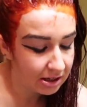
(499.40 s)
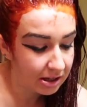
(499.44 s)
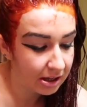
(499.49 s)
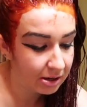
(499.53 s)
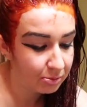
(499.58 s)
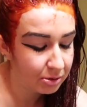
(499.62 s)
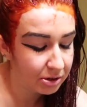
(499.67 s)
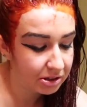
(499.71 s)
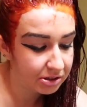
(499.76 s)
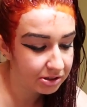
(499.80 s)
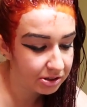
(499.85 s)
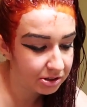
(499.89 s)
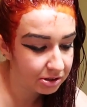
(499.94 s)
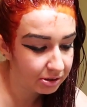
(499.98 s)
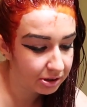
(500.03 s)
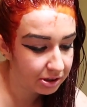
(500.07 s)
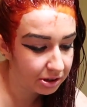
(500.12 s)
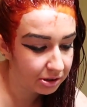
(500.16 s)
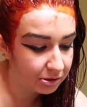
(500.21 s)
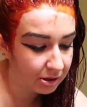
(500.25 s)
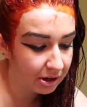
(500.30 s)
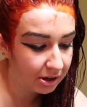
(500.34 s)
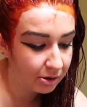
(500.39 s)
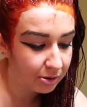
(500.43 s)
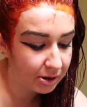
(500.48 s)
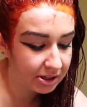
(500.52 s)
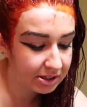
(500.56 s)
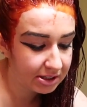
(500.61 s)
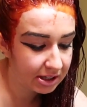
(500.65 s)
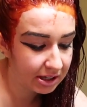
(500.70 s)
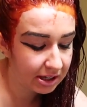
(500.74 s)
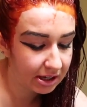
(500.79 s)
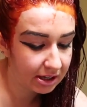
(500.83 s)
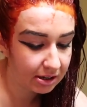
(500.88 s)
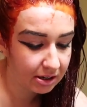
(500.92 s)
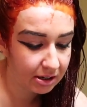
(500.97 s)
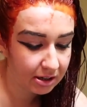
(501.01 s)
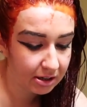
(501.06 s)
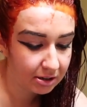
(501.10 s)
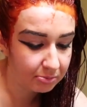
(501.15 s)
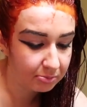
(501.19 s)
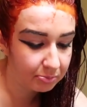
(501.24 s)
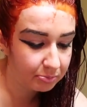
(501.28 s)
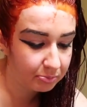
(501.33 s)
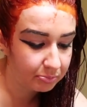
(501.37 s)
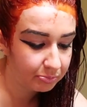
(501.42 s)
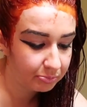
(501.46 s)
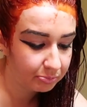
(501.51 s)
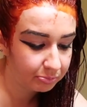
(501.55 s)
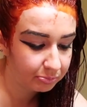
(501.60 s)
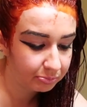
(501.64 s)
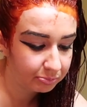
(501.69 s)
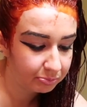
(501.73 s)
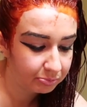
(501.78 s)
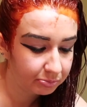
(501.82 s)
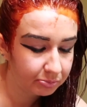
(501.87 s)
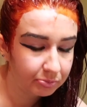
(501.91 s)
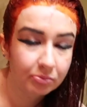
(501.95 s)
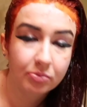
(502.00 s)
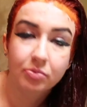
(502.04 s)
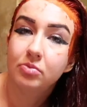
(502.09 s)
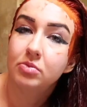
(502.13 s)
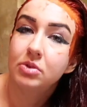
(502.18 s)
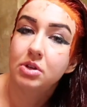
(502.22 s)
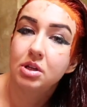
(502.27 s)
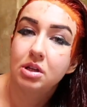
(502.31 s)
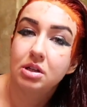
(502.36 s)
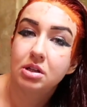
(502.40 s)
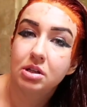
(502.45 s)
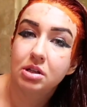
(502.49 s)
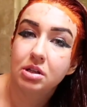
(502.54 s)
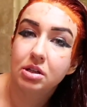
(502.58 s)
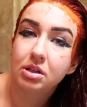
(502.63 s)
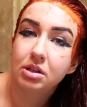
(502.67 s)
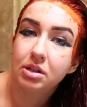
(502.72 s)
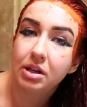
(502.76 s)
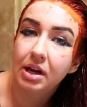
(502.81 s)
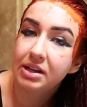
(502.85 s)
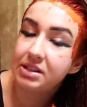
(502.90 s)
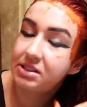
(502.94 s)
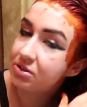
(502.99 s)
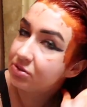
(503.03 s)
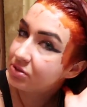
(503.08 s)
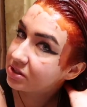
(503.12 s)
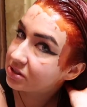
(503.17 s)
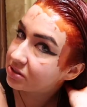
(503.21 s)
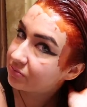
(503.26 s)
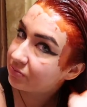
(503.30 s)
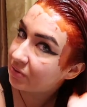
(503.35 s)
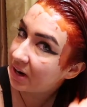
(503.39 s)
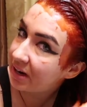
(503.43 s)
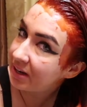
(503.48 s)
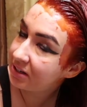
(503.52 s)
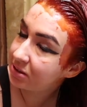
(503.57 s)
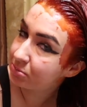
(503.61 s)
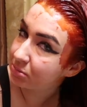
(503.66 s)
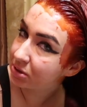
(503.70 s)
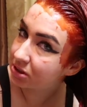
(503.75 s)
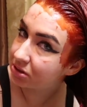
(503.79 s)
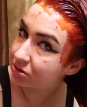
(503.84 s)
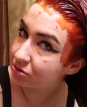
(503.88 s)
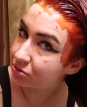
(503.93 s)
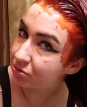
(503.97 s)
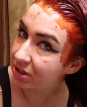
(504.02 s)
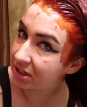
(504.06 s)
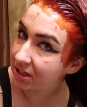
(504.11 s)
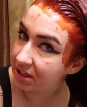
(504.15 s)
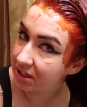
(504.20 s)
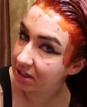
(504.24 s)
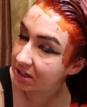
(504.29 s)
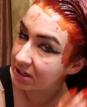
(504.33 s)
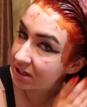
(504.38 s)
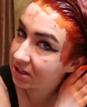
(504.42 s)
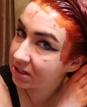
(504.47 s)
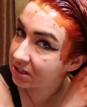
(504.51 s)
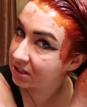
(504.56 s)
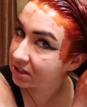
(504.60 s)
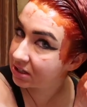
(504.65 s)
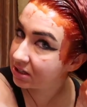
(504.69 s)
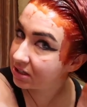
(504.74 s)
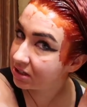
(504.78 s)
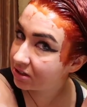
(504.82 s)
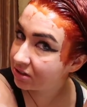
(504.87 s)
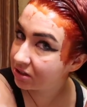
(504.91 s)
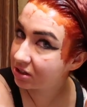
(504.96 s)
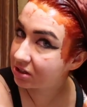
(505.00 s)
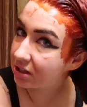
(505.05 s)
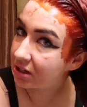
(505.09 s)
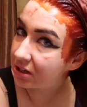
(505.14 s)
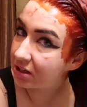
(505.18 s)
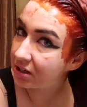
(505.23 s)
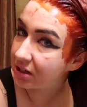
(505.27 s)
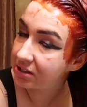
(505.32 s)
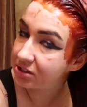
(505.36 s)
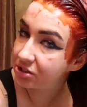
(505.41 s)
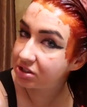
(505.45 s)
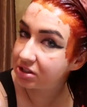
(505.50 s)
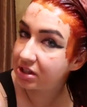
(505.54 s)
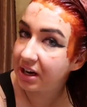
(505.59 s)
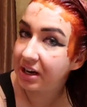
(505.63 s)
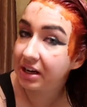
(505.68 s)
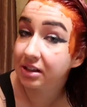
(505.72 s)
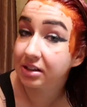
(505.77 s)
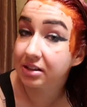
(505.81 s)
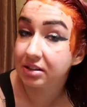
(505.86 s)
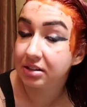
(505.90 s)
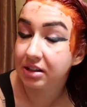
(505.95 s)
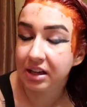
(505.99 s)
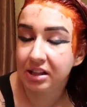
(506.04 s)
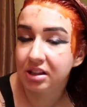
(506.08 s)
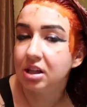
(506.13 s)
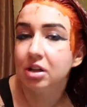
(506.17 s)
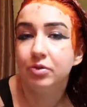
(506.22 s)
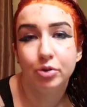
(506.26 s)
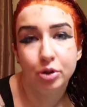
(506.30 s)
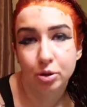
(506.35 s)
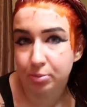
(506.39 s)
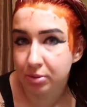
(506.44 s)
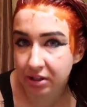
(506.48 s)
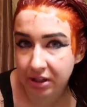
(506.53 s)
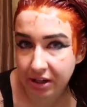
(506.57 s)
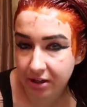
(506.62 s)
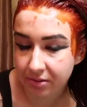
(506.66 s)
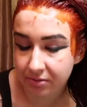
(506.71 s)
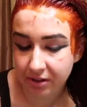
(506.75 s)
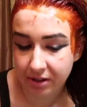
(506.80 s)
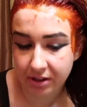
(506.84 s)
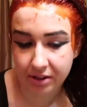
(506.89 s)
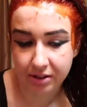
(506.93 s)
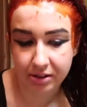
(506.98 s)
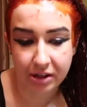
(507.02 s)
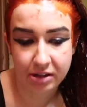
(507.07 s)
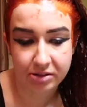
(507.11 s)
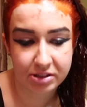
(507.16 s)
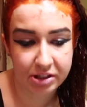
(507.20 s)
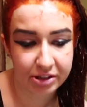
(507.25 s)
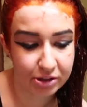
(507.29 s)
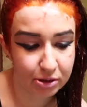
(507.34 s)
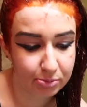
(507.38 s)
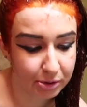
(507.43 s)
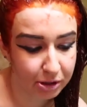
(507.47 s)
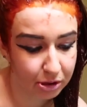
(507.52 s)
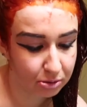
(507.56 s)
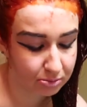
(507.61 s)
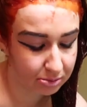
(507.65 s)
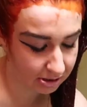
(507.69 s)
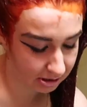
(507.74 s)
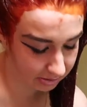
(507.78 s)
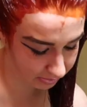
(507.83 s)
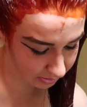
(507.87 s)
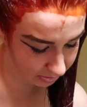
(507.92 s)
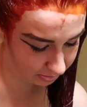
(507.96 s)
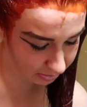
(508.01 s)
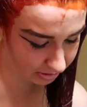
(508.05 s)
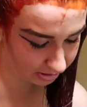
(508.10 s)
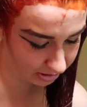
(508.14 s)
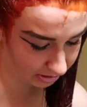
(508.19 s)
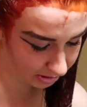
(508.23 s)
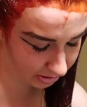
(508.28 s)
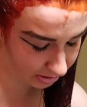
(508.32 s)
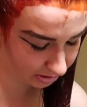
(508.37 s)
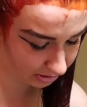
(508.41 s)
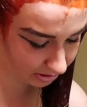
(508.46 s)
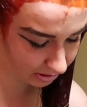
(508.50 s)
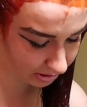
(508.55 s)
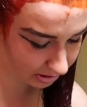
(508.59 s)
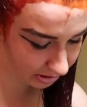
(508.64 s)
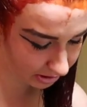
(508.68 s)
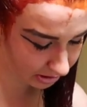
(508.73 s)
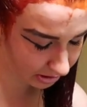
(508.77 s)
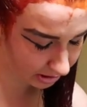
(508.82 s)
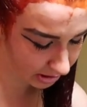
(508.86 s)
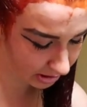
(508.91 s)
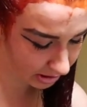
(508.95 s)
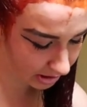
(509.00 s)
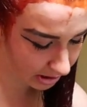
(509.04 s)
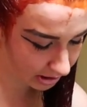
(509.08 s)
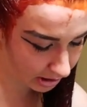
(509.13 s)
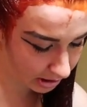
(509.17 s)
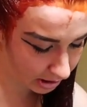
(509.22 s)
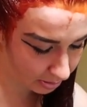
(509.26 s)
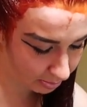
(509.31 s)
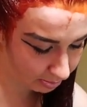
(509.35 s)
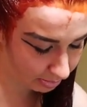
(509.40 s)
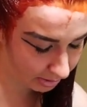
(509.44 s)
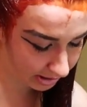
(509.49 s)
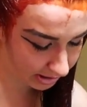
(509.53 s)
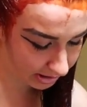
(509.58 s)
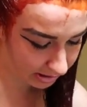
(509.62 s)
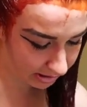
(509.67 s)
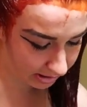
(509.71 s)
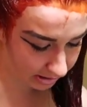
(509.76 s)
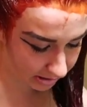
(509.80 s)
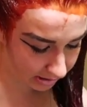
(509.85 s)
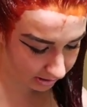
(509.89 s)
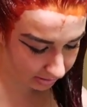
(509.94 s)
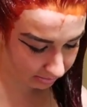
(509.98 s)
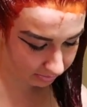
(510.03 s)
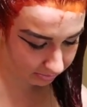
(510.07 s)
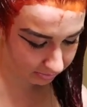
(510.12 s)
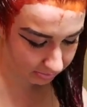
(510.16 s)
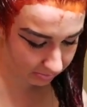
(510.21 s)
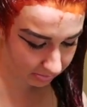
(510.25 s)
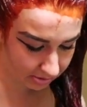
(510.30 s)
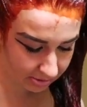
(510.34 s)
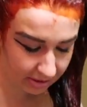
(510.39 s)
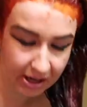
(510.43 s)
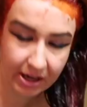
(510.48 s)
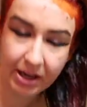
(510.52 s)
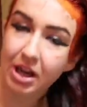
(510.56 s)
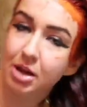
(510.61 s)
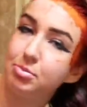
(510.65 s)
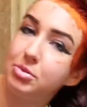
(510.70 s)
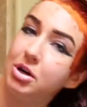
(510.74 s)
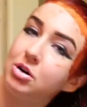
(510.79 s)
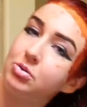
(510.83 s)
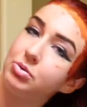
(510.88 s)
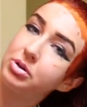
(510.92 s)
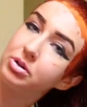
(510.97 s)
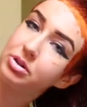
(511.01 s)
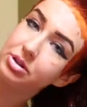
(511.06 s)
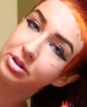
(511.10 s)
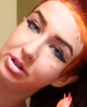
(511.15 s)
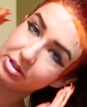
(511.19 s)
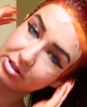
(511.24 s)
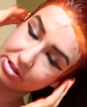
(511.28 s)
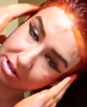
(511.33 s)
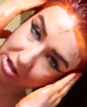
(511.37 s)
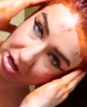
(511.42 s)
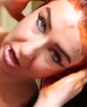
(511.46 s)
And what else do I do? Oh, I take, I do this vitamin drink. I love Herbalife. I'll tell you my Herbalife story later. But they came out with this